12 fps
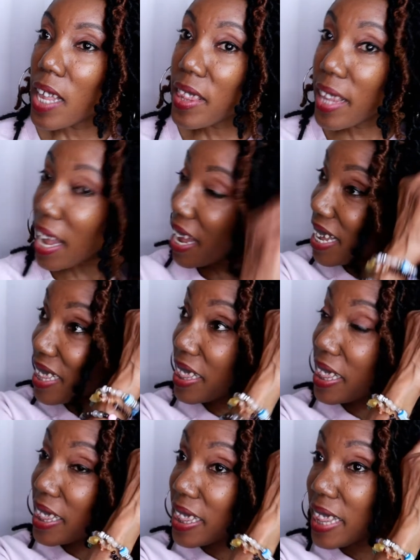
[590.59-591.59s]
they
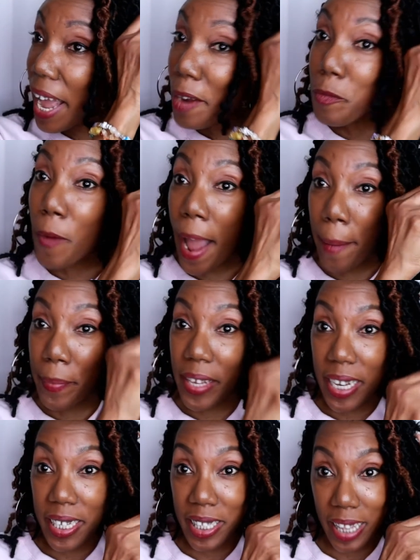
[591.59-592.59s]
wrap
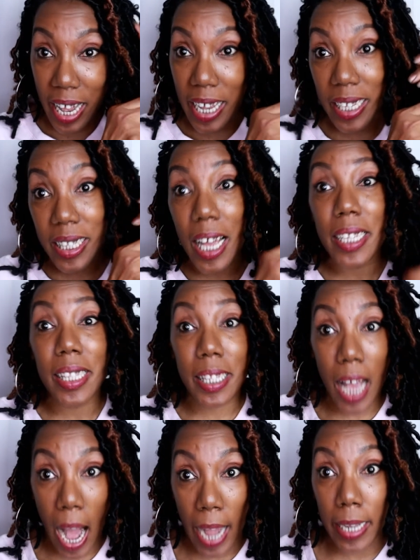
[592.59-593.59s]
these things
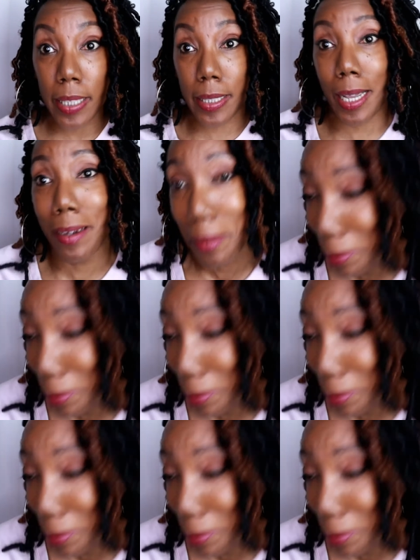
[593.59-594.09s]
tight.